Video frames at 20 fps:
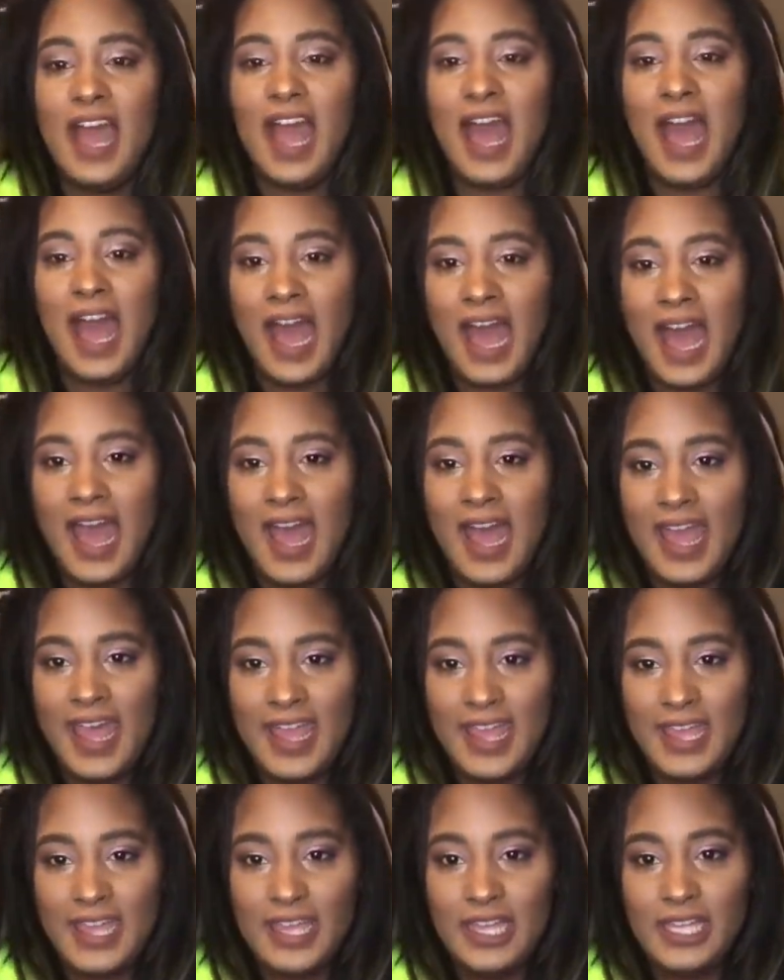
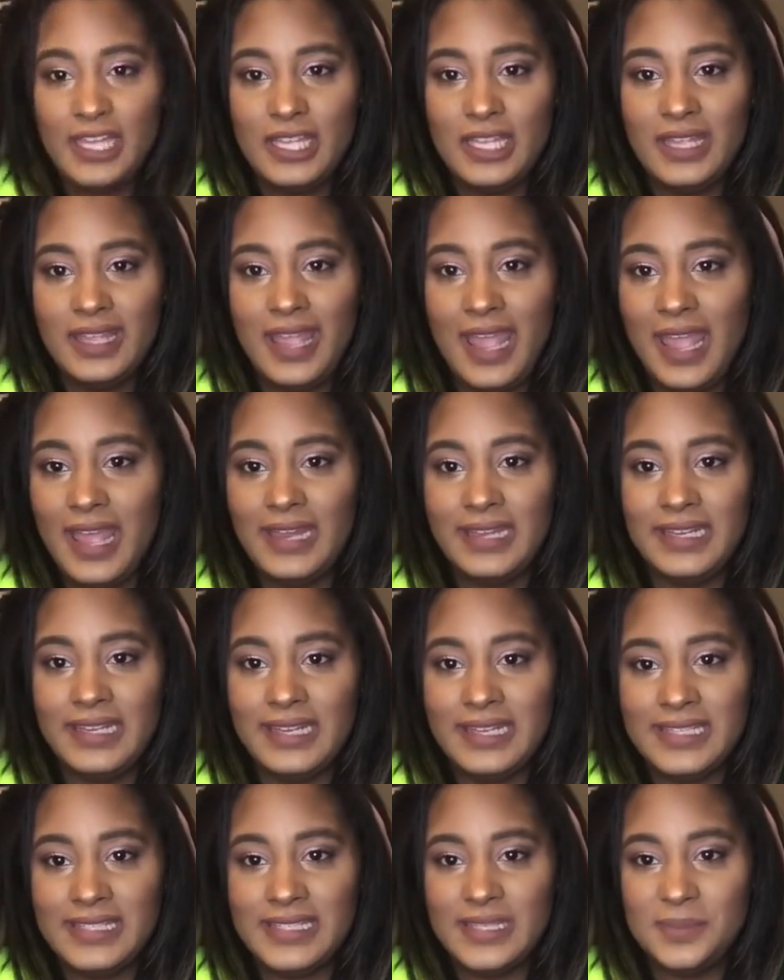I can't get
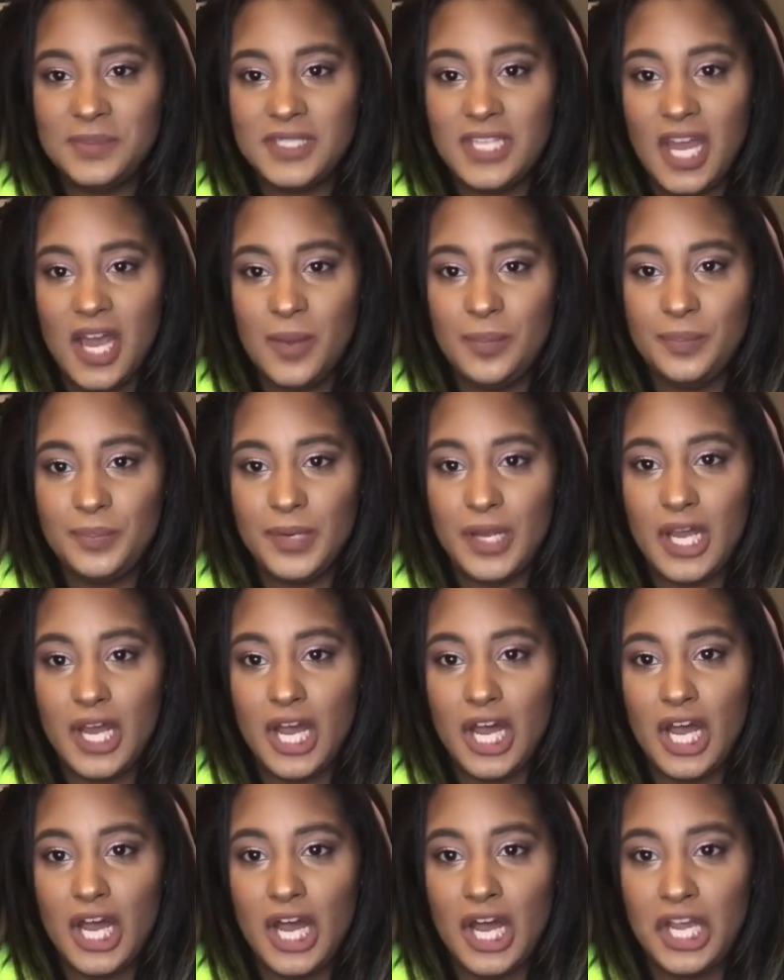it zipped up
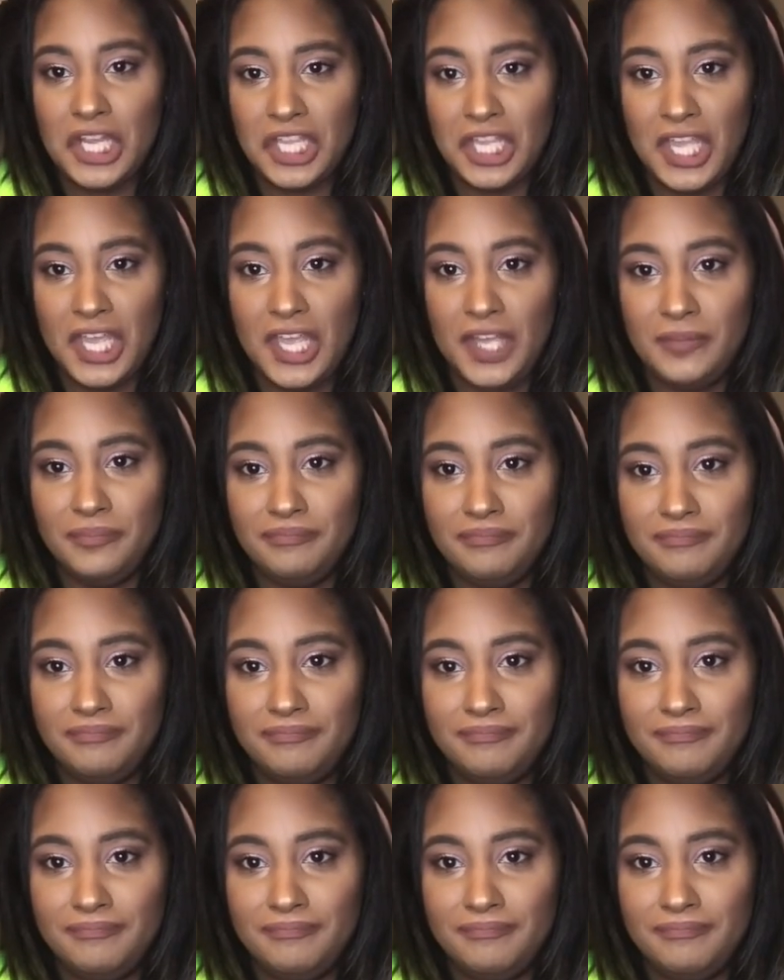again.